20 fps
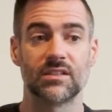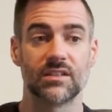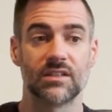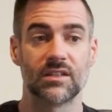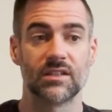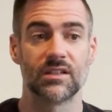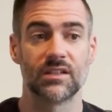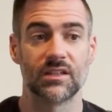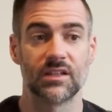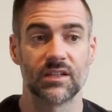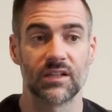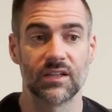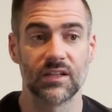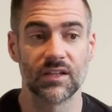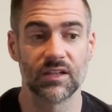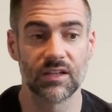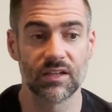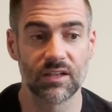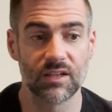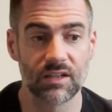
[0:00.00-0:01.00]

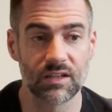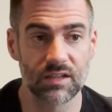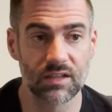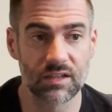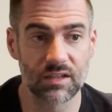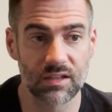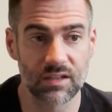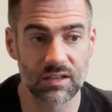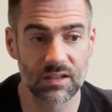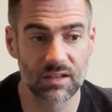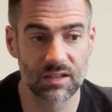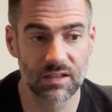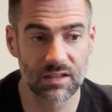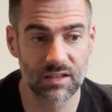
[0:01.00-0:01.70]
(no one is talking)